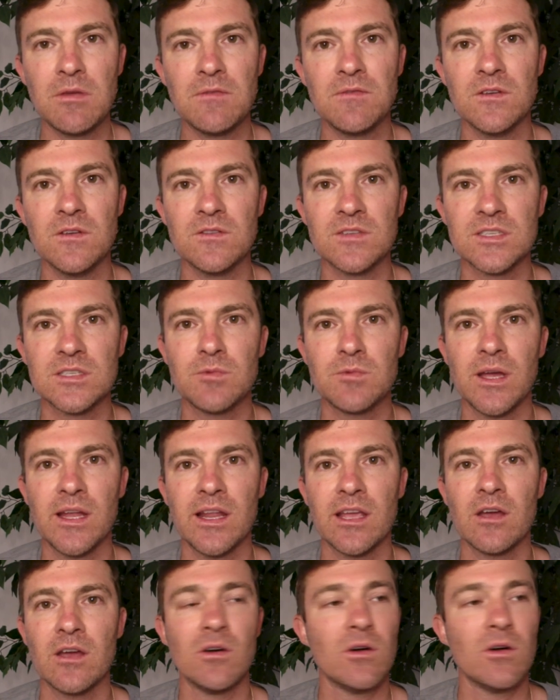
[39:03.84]
me feel this way
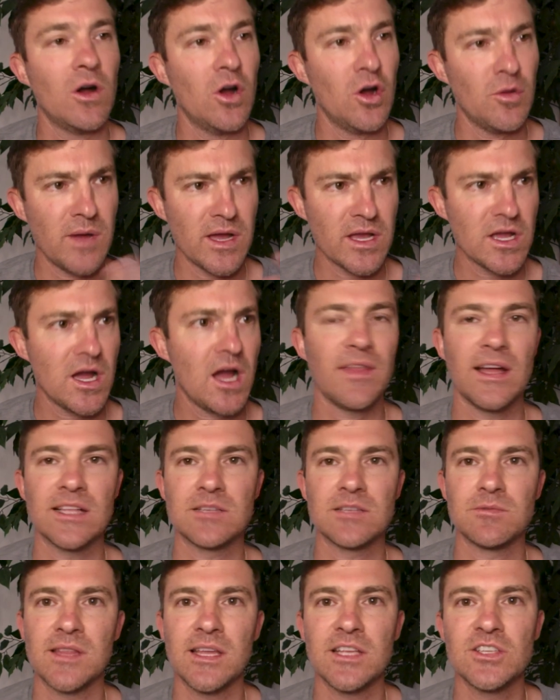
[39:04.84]
and I go, "Oh my god,
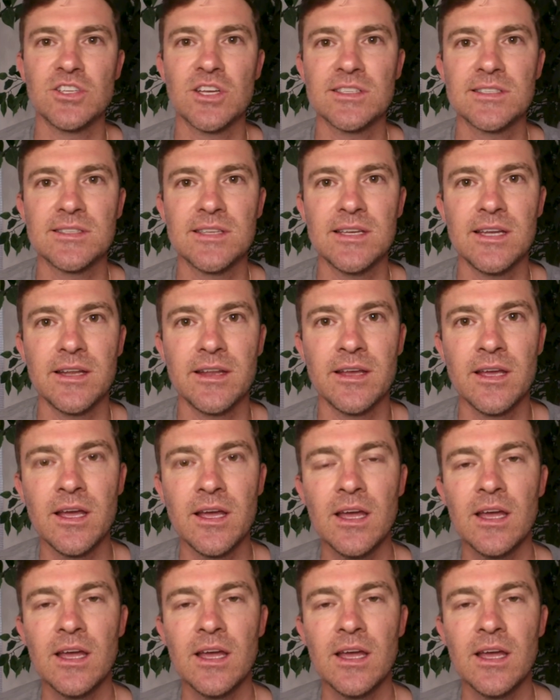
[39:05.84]
that's what they just did."